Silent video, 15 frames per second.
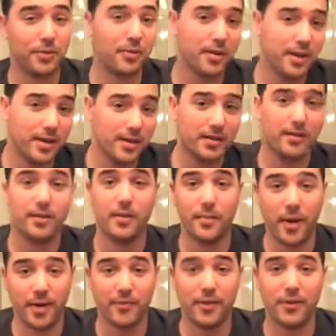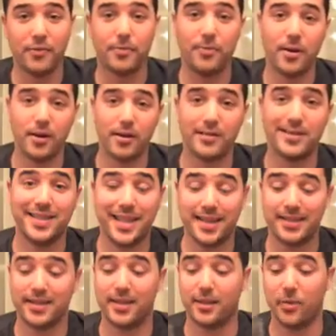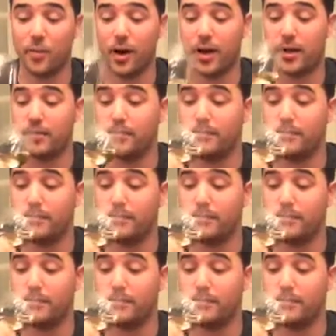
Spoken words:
3, my favorite part, tasting the wine.